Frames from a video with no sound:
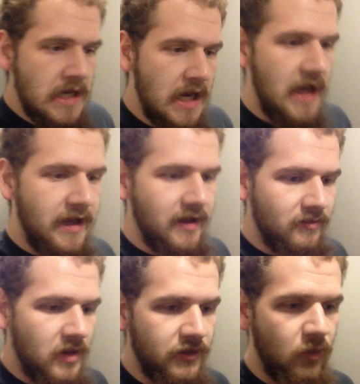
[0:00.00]
I
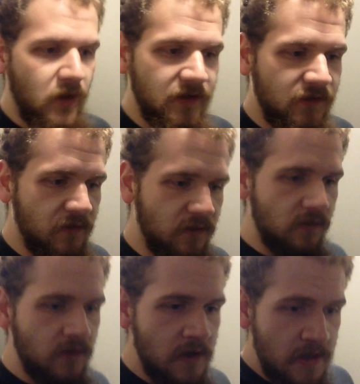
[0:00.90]
am on the way
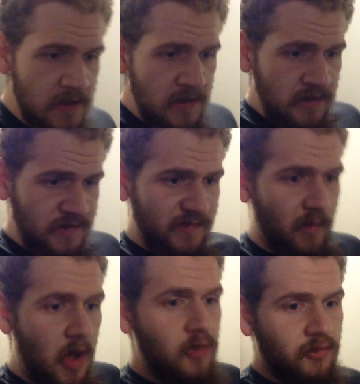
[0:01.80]
to
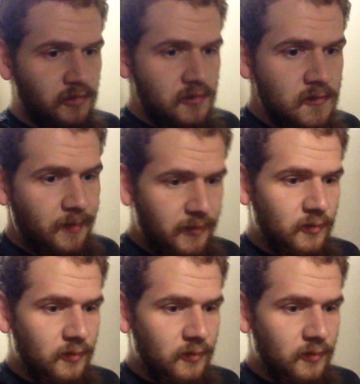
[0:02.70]
small group,